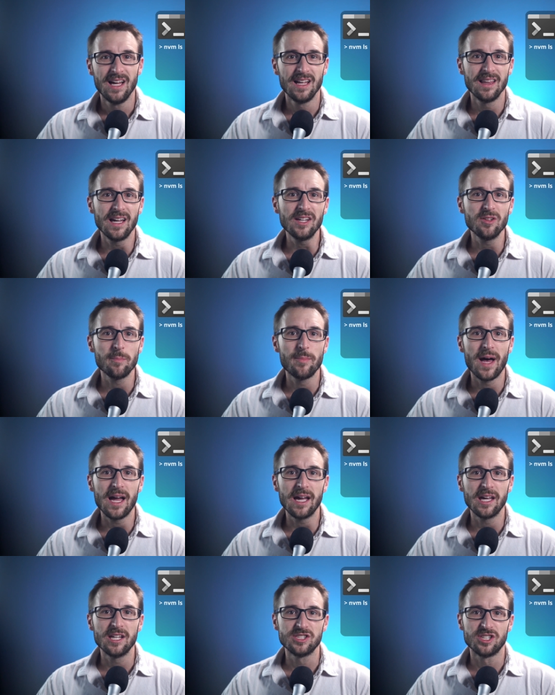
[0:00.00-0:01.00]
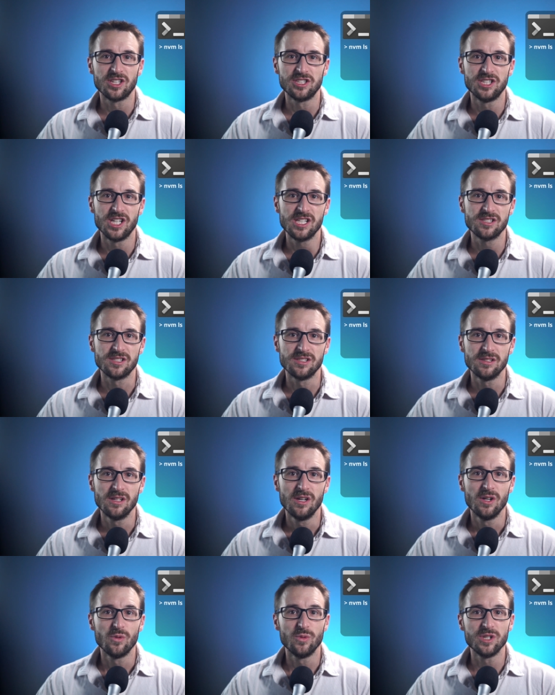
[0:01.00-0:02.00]
Like the package.json,
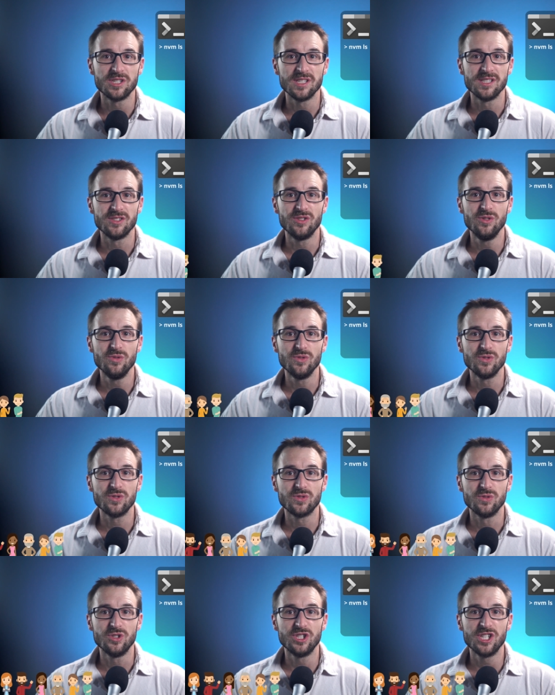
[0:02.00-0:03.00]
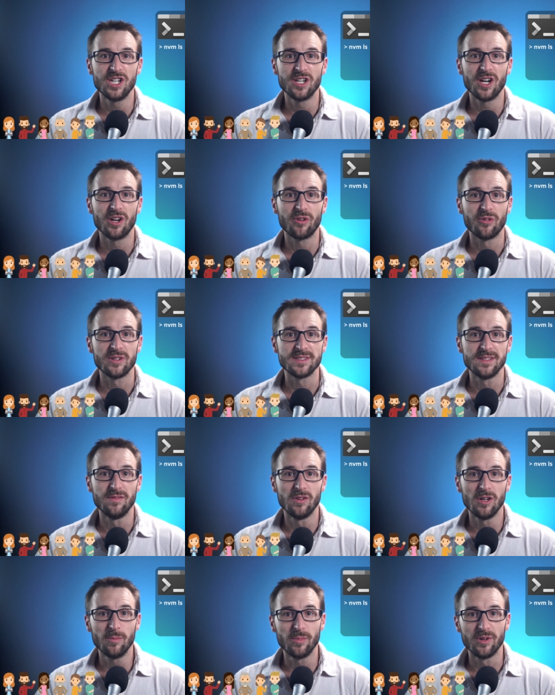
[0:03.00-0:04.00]
which is used to share across
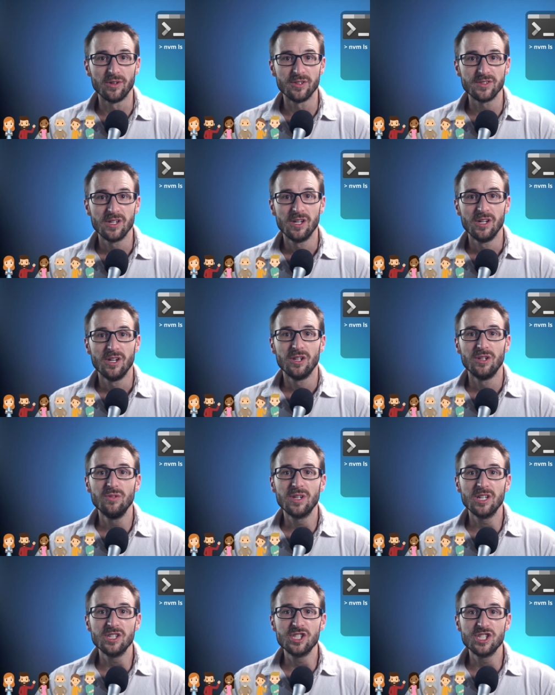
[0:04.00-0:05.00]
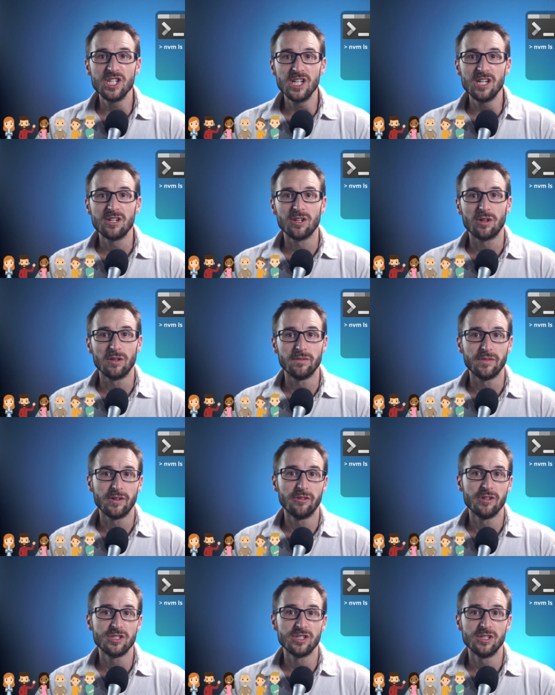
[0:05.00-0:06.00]
developers, you can share the
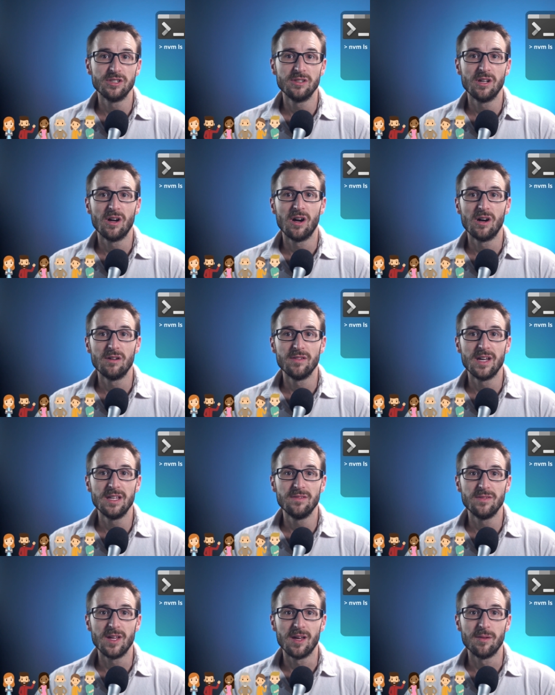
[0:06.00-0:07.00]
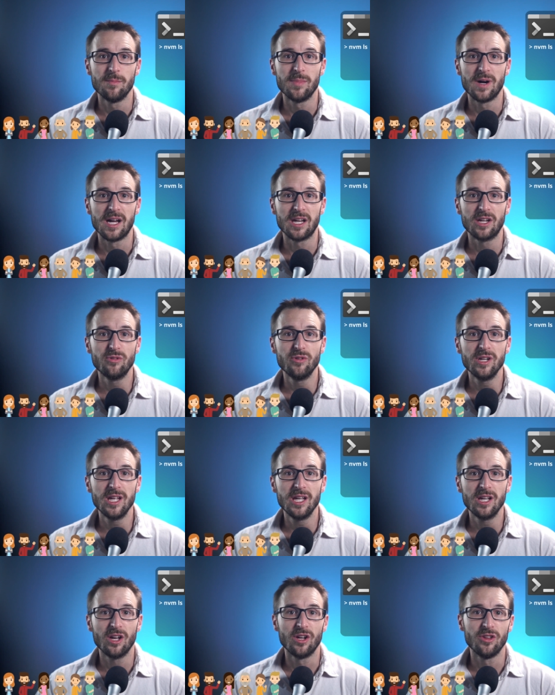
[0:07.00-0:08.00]
configuration of N V M by
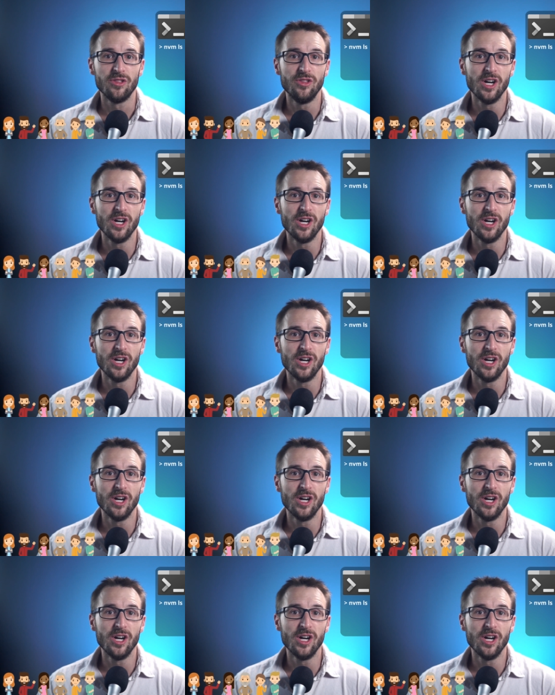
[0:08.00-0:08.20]
creating a